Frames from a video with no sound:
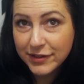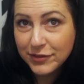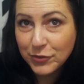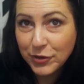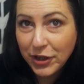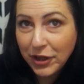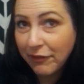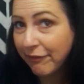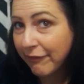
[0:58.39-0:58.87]

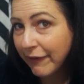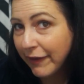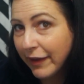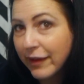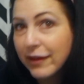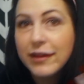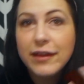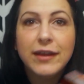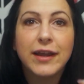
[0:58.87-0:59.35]
What do you
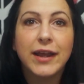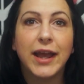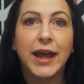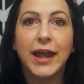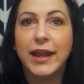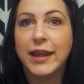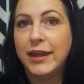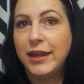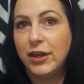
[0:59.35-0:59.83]
think?
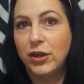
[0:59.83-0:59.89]
Kind of